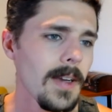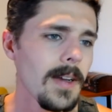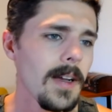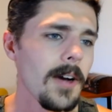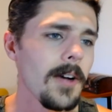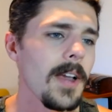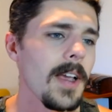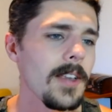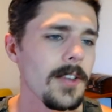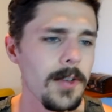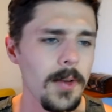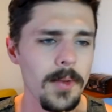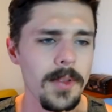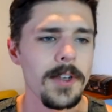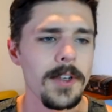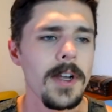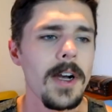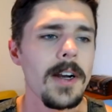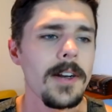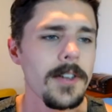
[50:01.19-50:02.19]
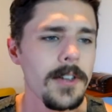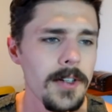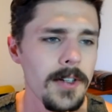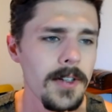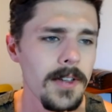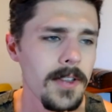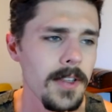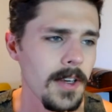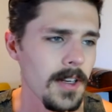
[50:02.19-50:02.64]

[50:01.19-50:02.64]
Okay, so the doctor, they're going